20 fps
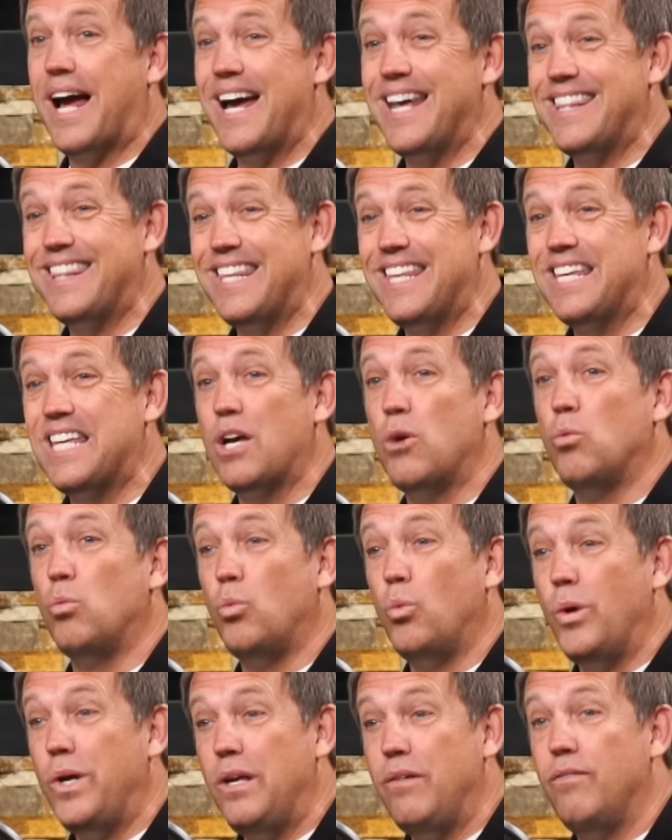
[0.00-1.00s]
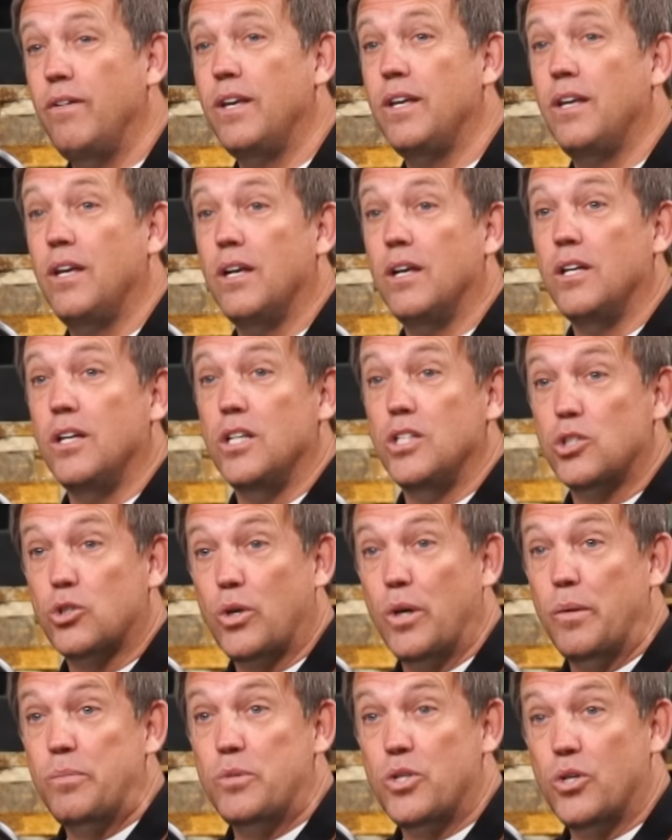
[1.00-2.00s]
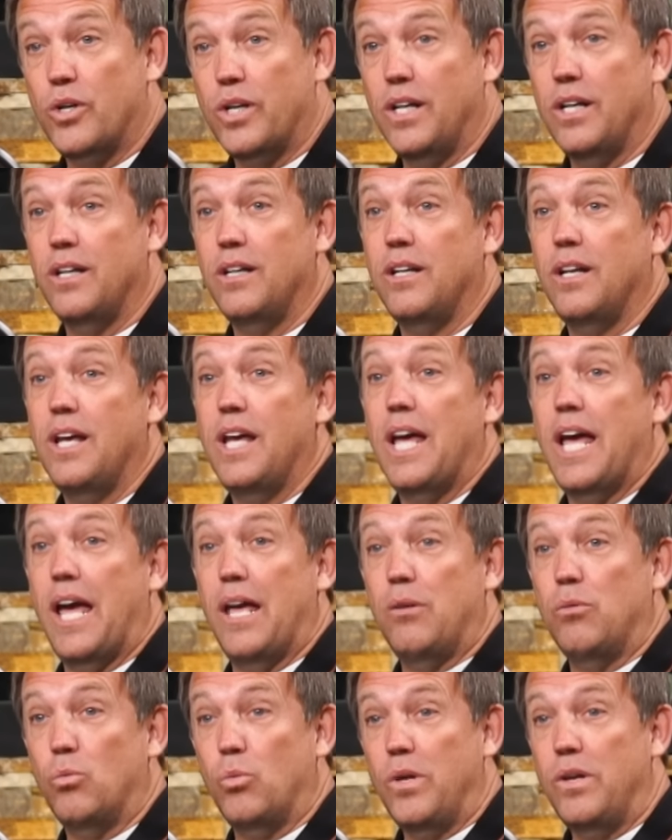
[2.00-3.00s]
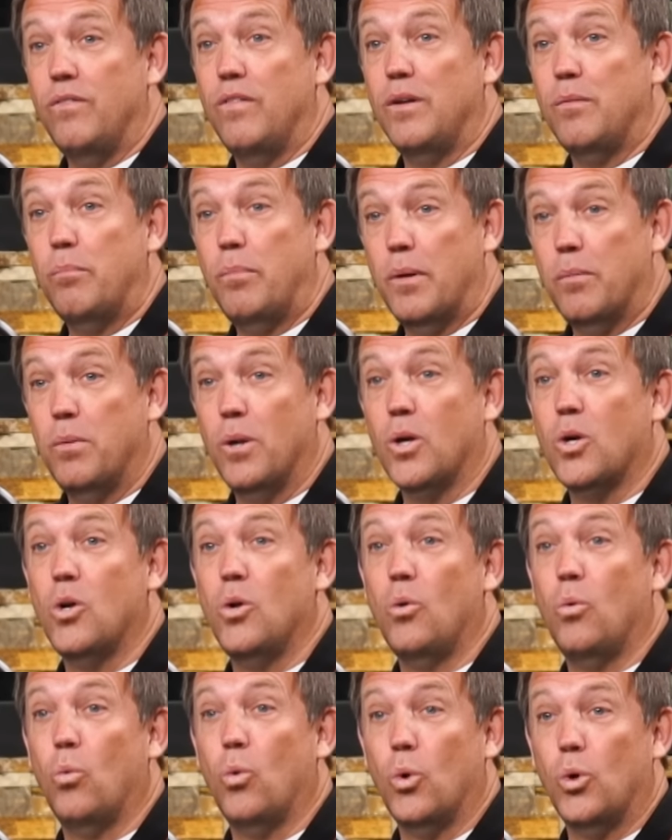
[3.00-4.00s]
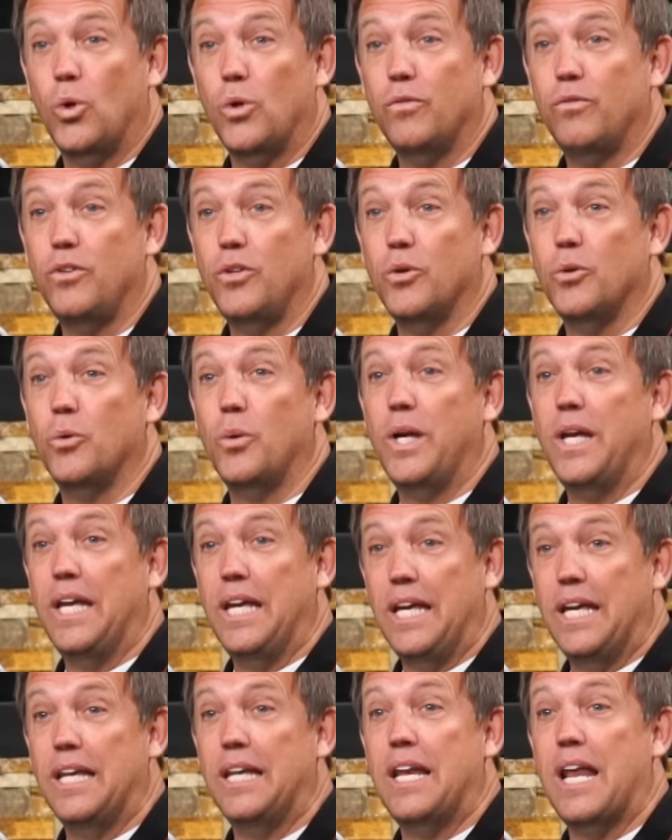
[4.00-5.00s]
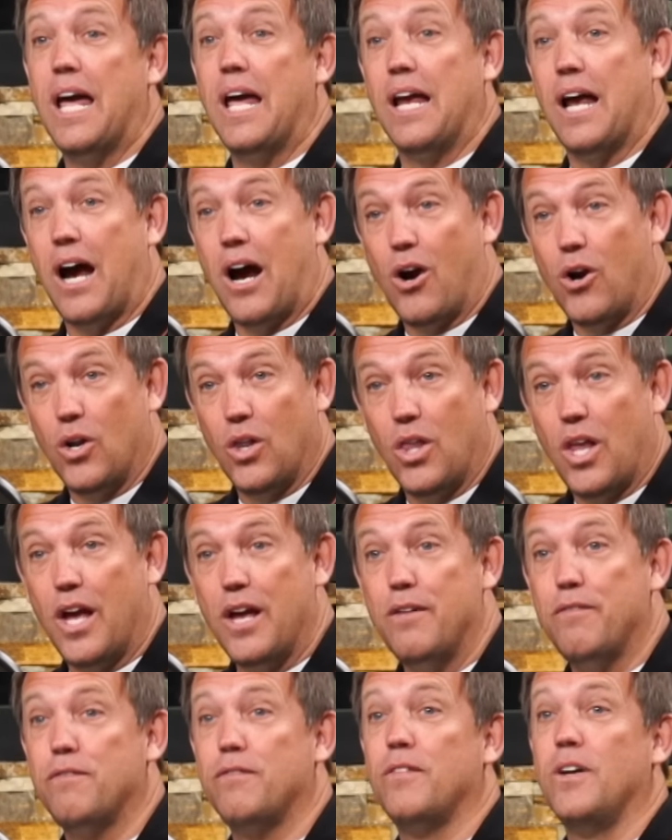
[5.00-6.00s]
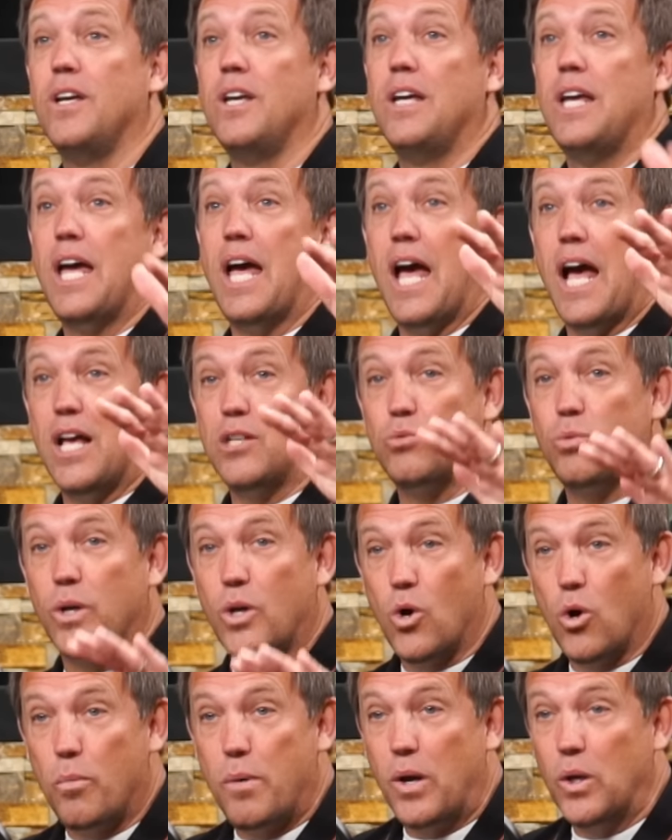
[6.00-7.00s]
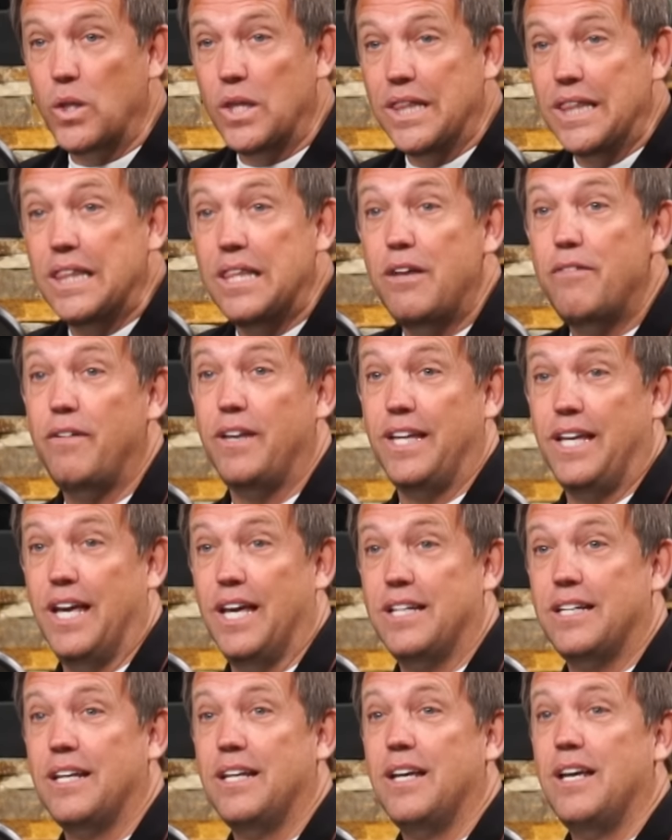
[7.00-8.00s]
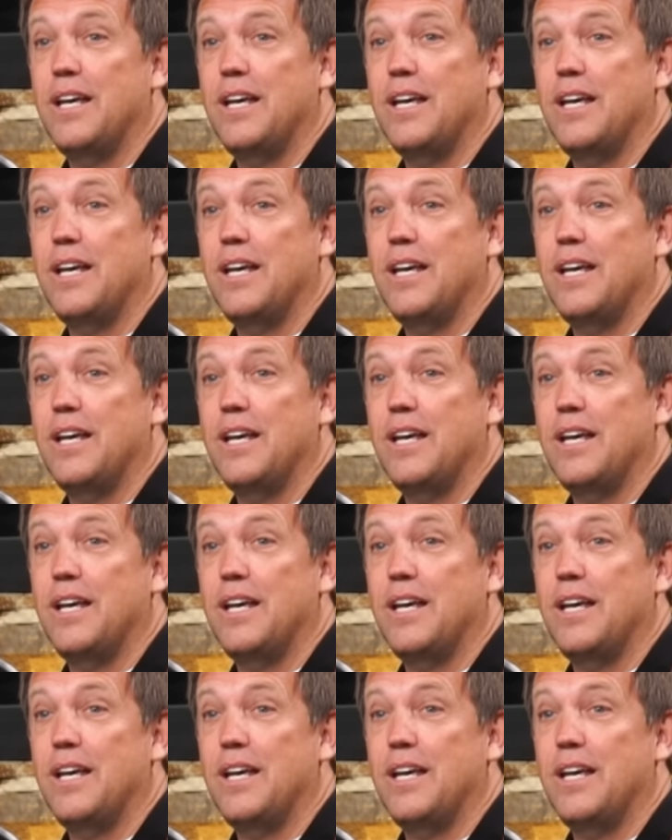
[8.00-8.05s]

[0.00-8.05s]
think weaving Scripture in and weaving biblical worldview in our life as we go about living it